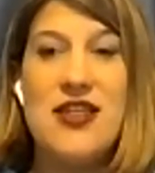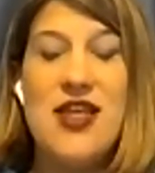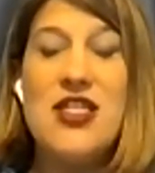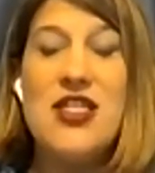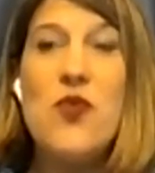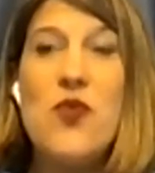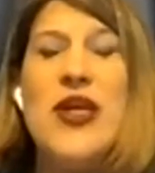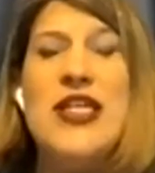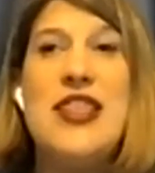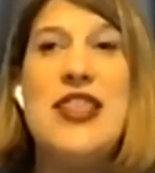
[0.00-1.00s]
So, what is
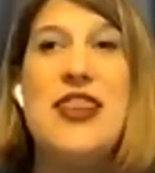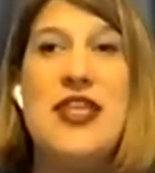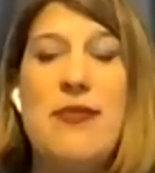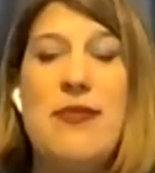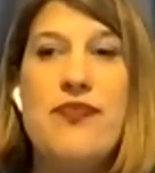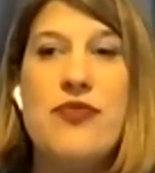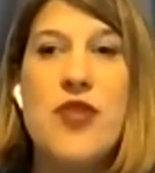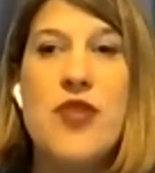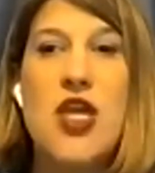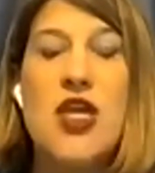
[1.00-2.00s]
a theme?
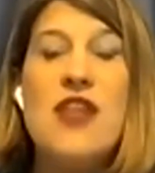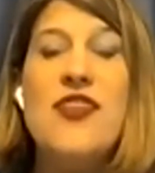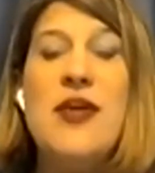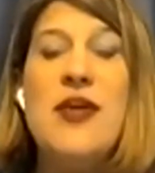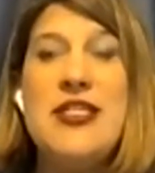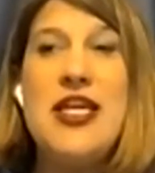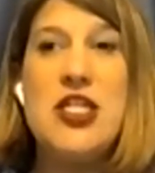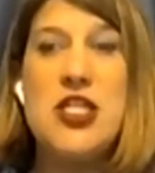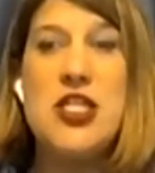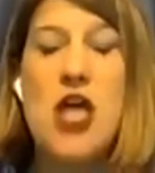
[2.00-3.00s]
A theme is like a
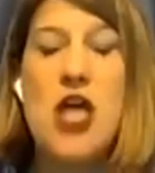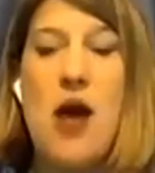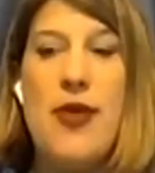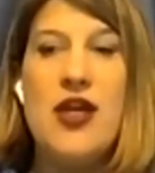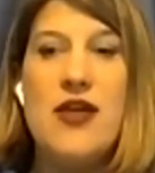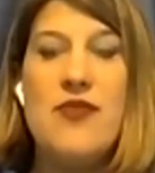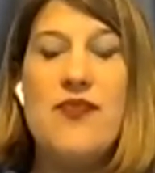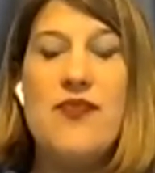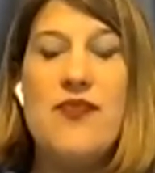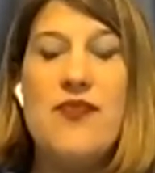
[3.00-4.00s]
topic.
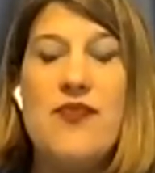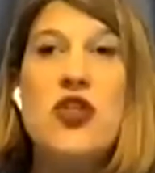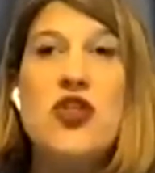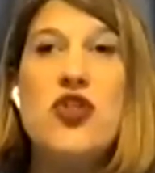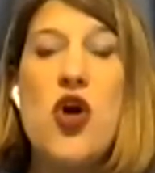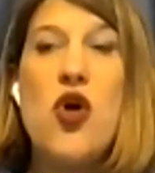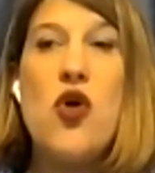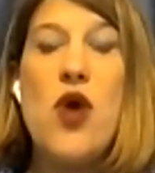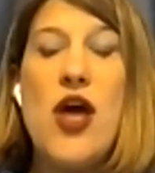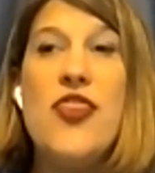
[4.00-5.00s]

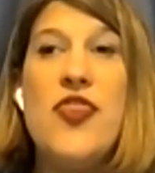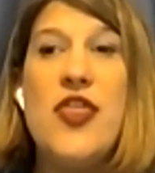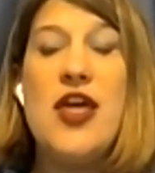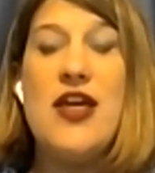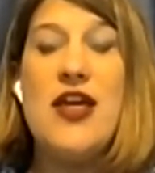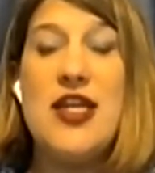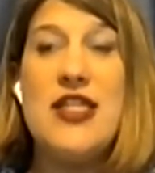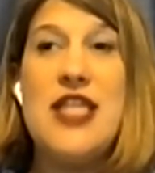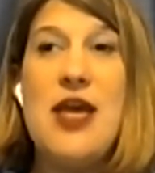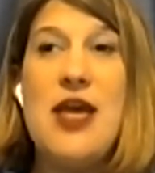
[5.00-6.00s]
So, a th- an
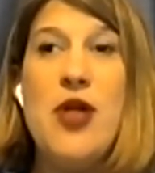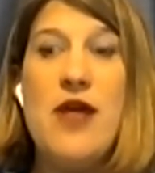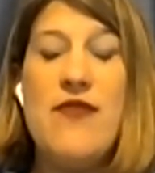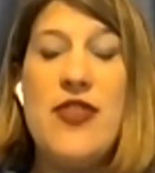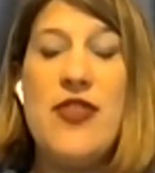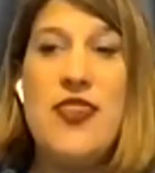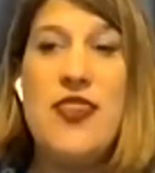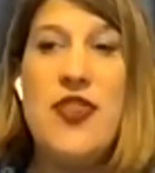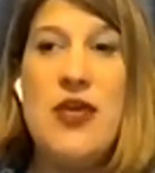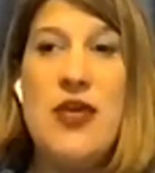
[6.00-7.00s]
example of a
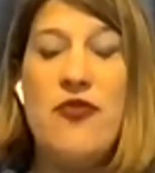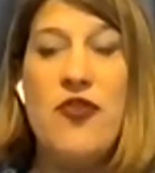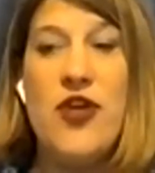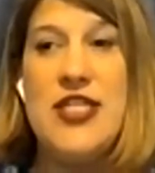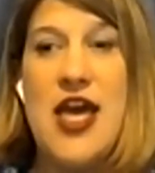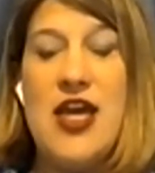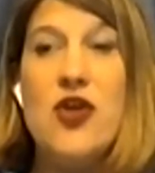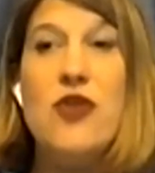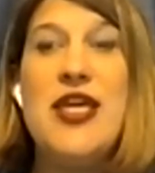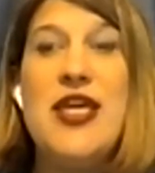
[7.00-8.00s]
theme for a day
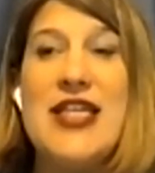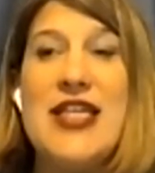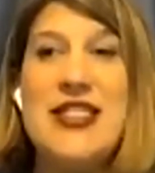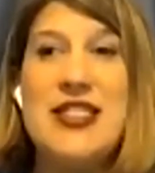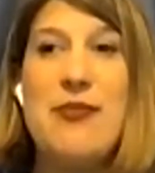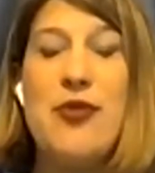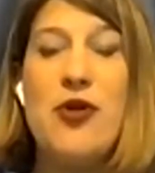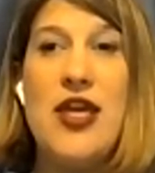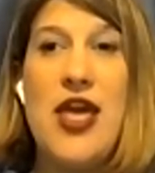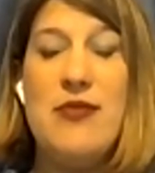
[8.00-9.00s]
could be as
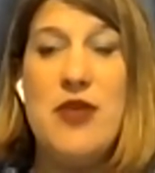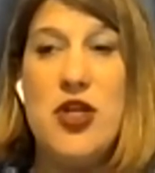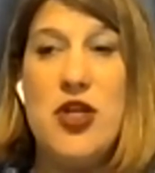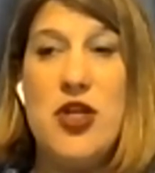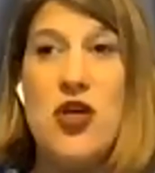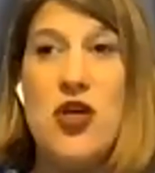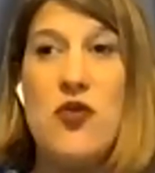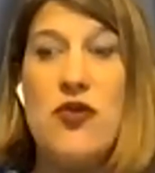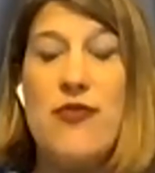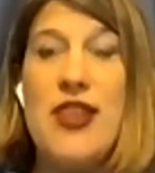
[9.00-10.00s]
simple, again, I'm going to go with
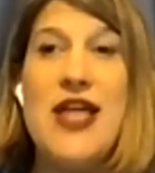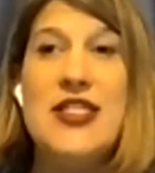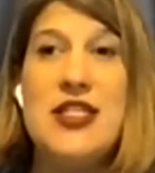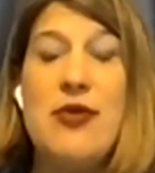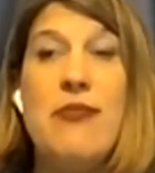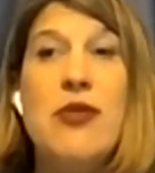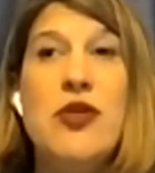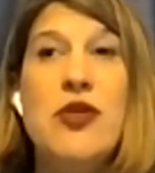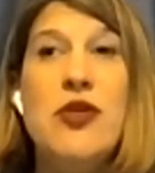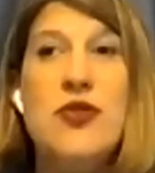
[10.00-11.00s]
my last example music.